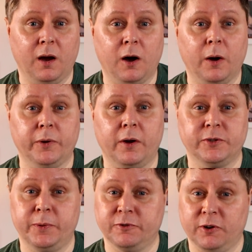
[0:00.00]
I'm going
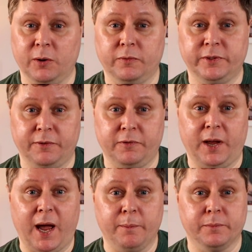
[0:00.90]
to be trying with
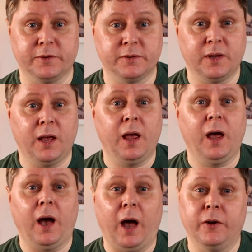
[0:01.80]
different amps
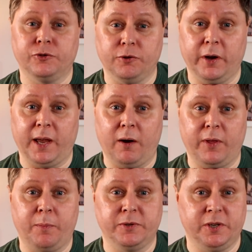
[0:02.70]
and trying out
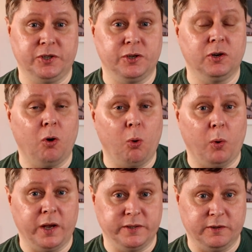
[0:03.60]
their position long
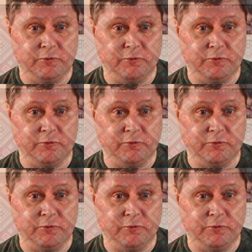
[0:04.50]
ways in